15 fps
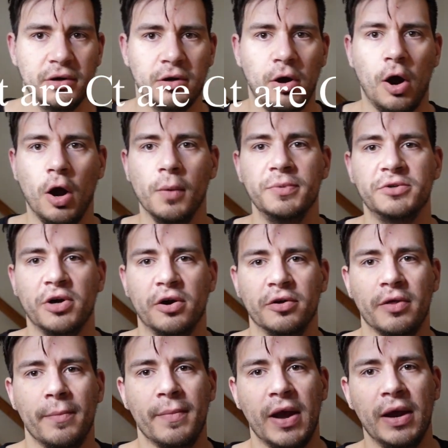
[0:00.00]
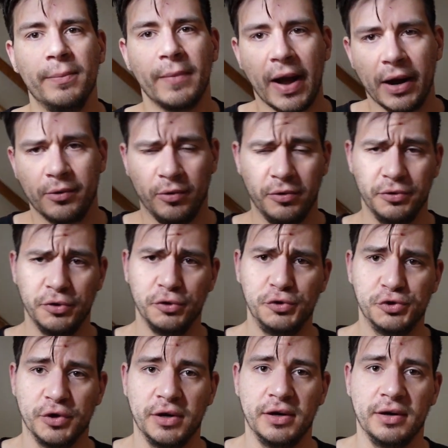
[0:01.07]
Carbs are the main
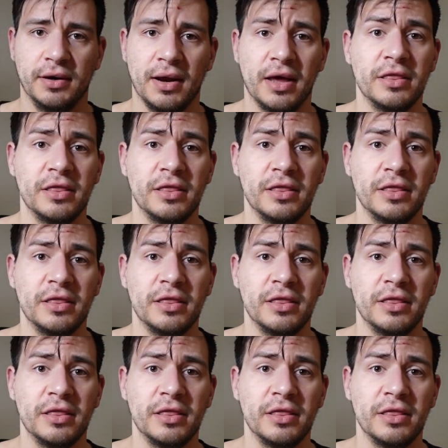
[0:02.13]
macronutrient